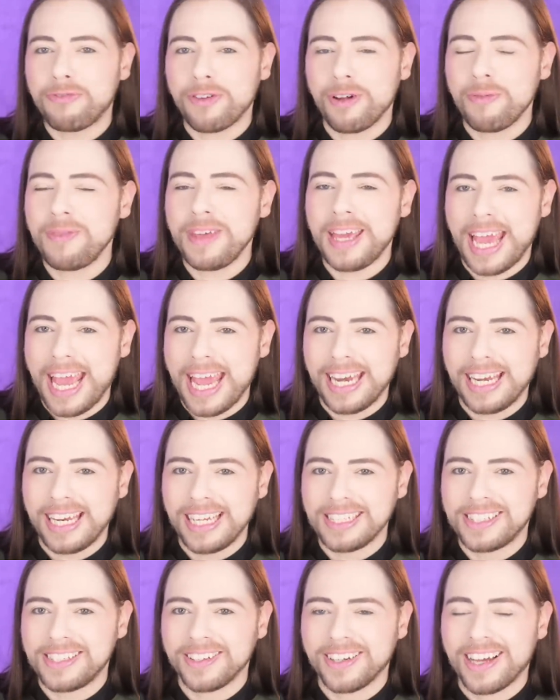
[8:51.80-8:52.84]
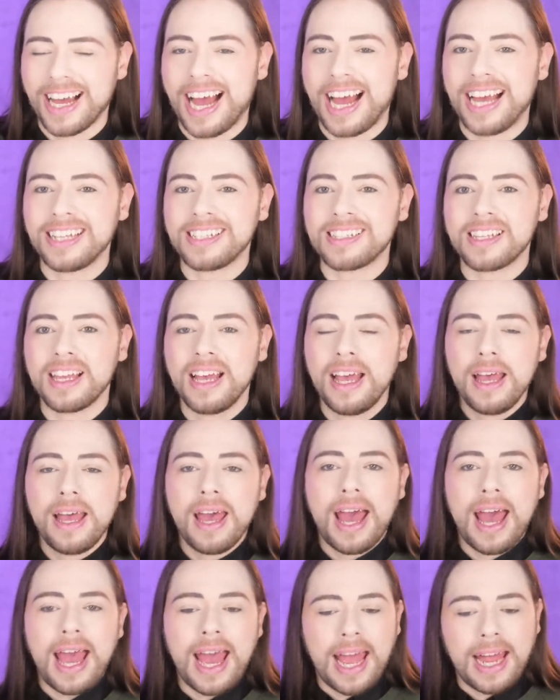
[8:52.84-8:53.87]
from the eighties, you guys.
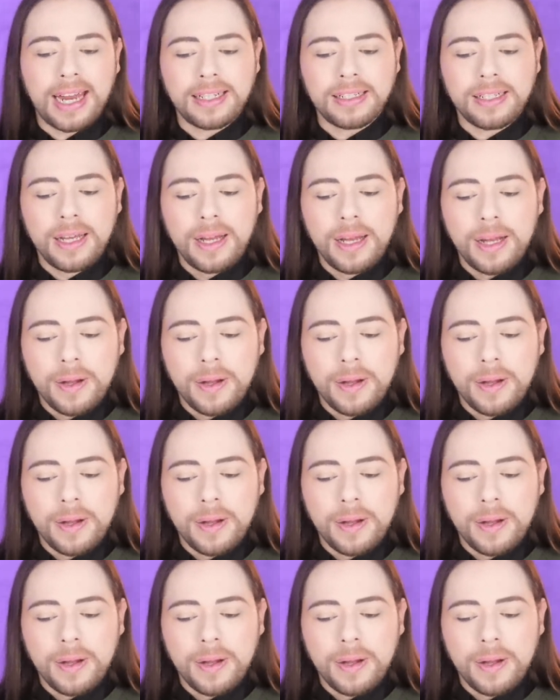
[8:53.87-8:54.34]
And